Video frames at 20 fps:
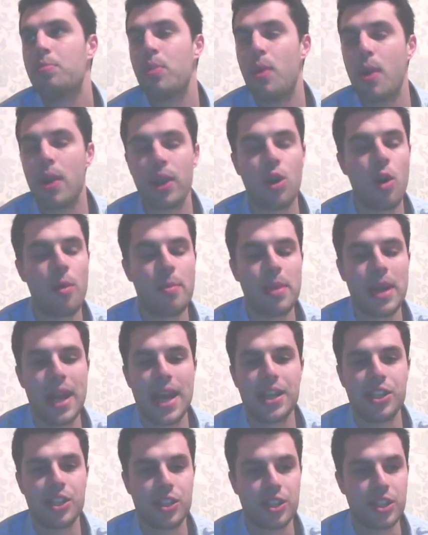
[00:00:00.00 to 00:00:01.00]
putting
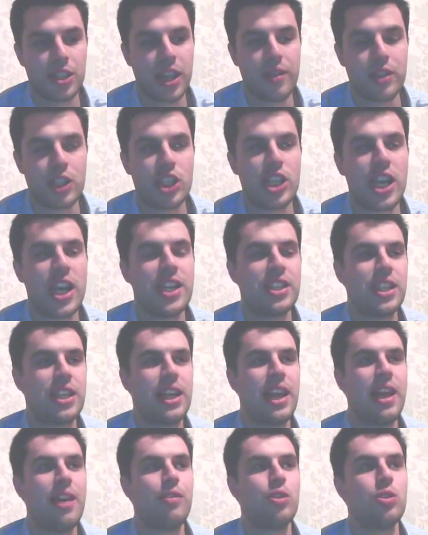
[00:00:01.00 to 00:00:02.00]
combinations together,
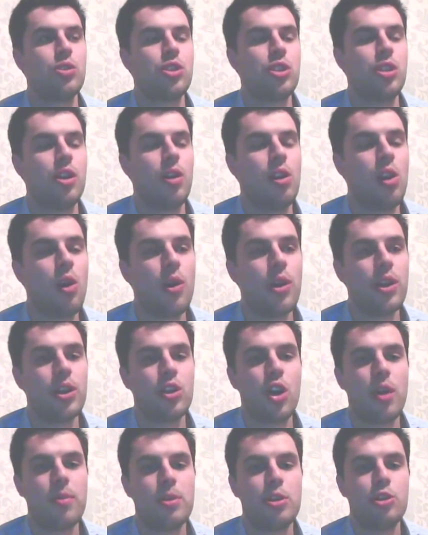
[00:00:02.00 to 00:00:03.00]
changing levels. You know, a lot of the
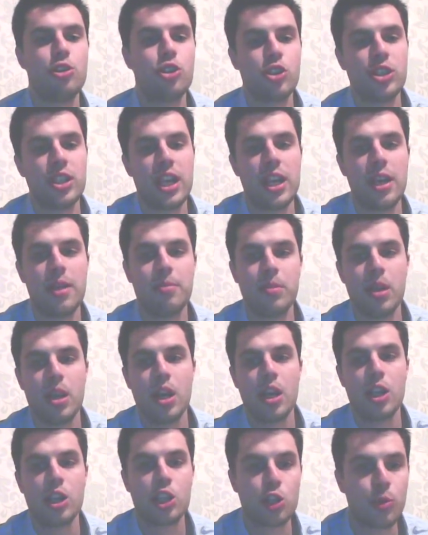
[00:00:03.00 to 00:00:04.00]
time you just see him
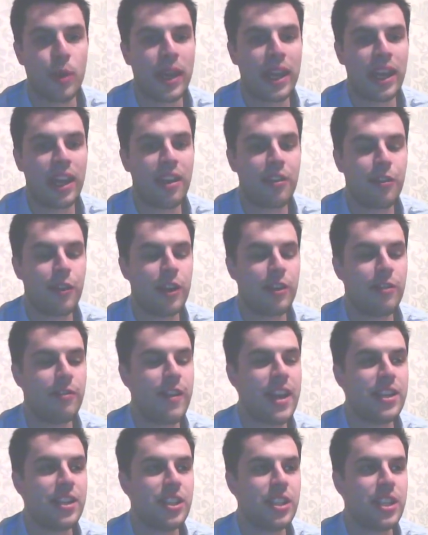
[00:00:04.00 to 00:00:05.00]
swinging for the
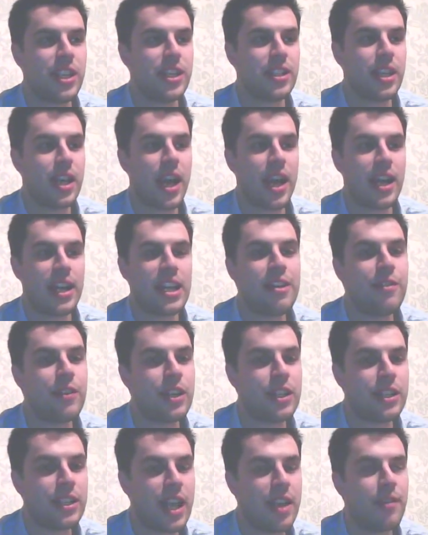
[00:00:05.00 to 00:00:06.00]
fences, and
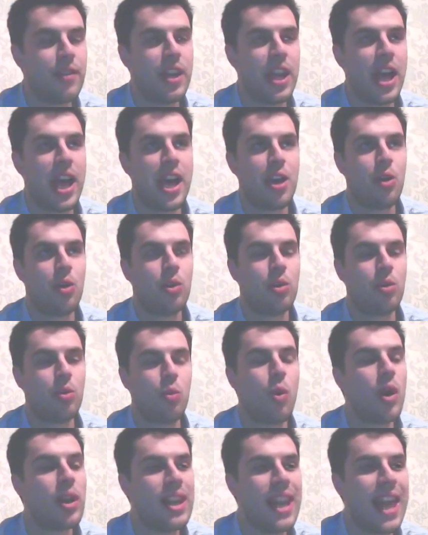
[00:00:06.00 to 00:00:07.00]
even a David Haye on
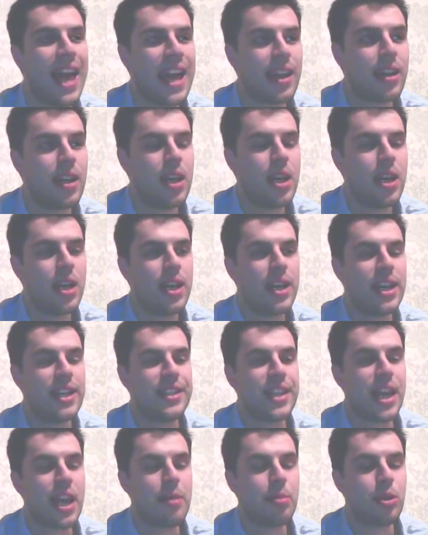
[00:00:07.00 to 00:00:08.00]
one leg
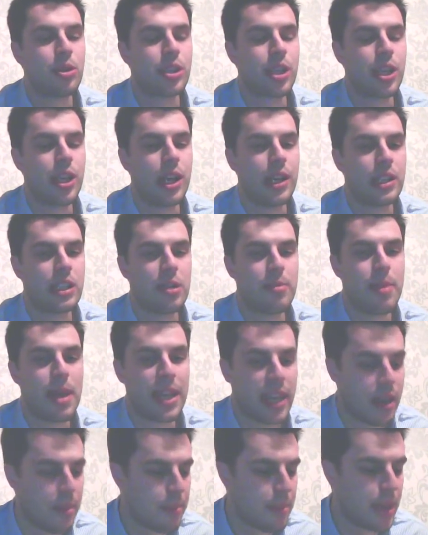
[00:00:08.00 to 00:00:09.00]
is able to
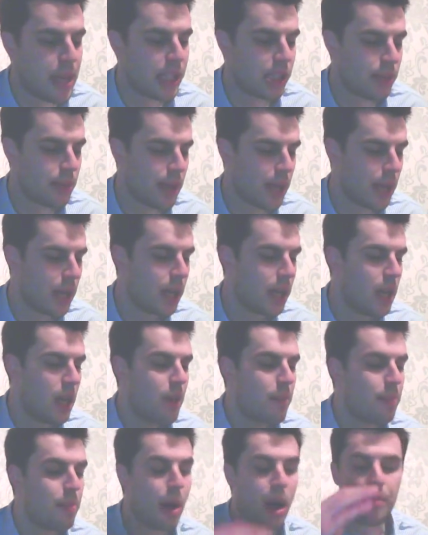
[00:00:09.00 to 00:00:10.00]
make him miss a bit.
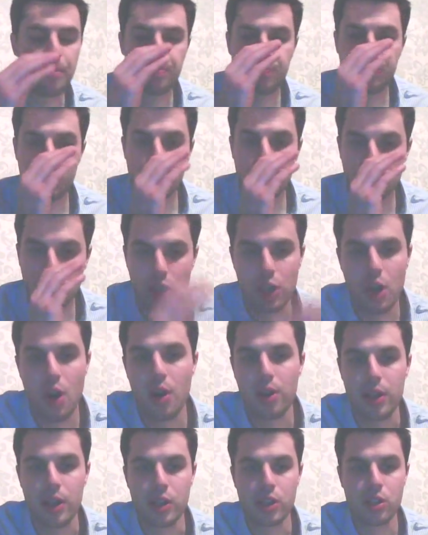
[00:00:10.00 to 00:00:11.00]
But
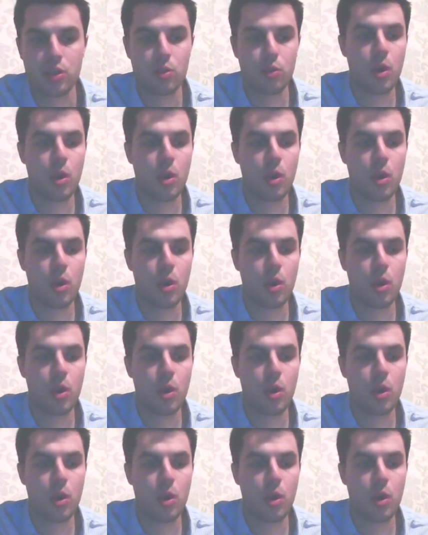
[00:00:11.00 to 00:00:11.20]
regardless,